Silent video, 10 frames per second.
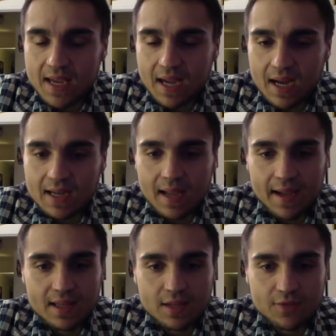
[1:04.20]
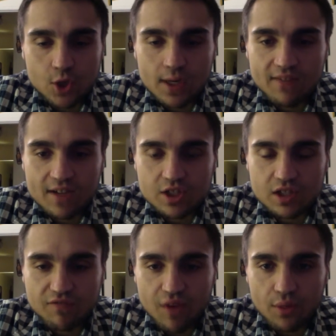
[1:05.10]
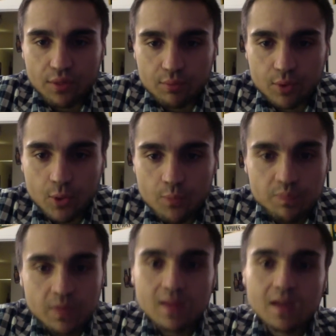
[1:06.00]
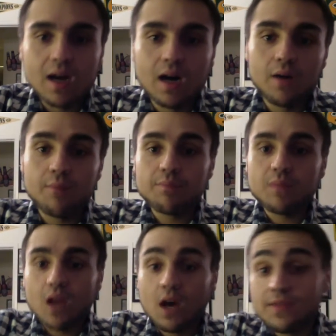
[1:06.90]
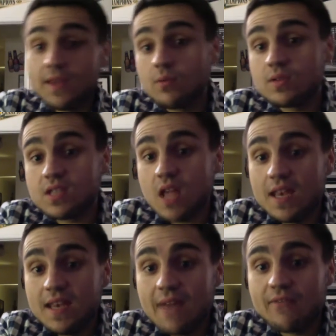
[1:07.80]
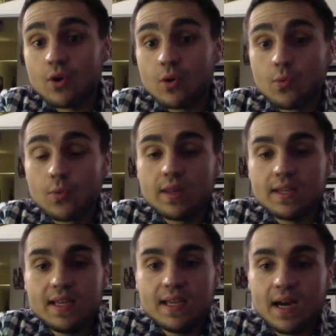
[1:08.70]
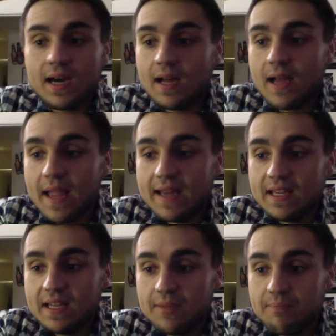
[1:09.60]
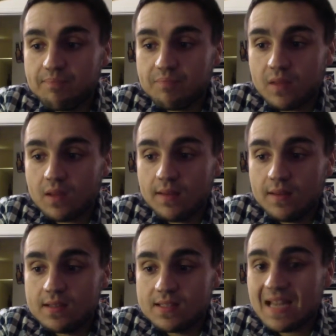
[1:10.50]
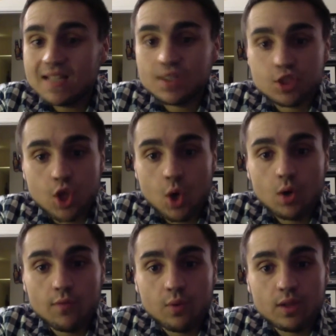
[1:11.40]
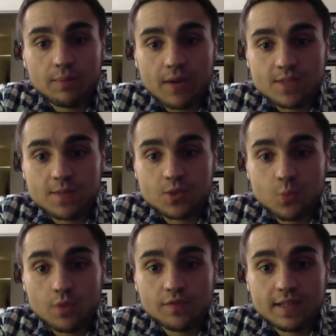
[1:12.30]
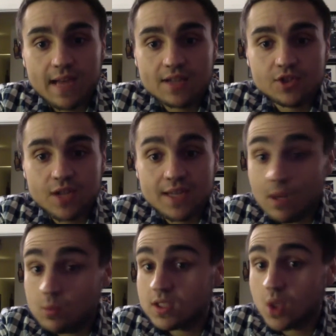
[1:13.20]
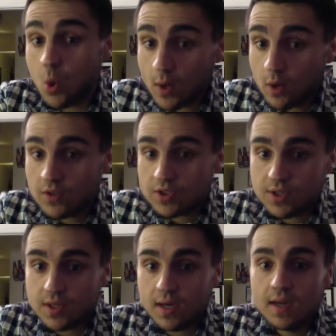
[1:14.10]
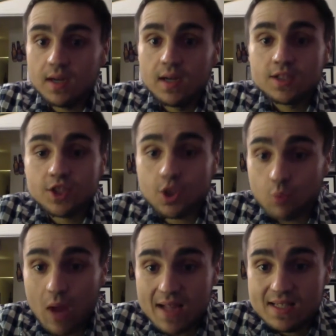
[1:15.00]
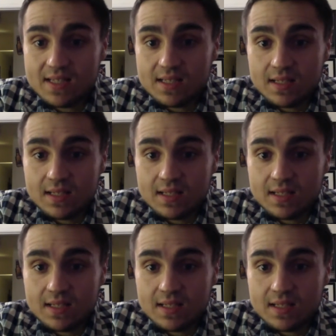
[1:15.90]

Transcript: on, and the trade eventually fell through. There was never really any set in stone of what the prospects were for the Dodgers side that was going over to the Reds.